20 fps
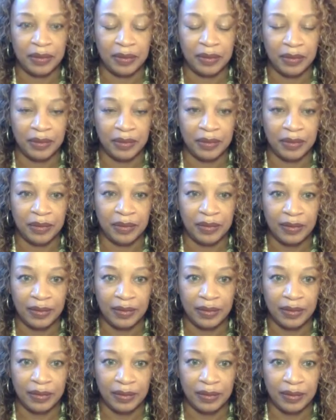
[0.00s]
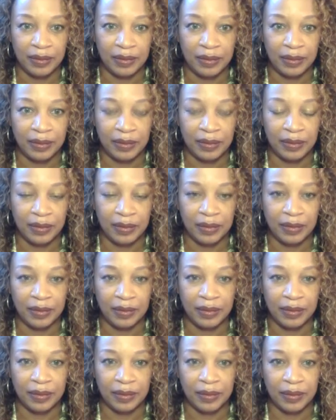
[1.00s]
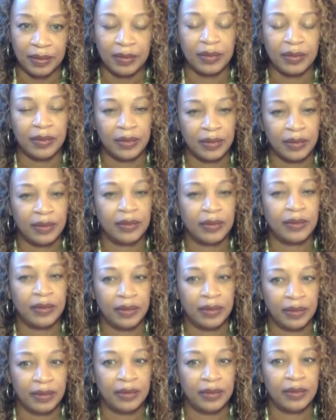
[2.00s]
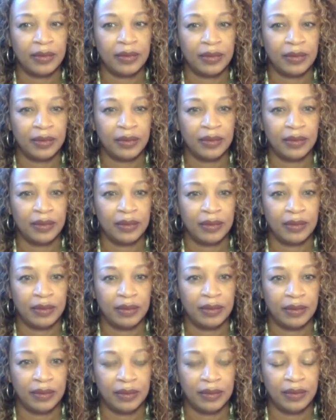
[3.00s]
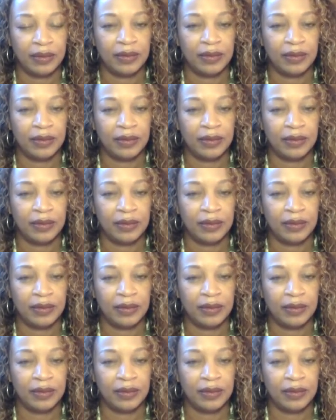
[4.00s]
The person shown says nothing.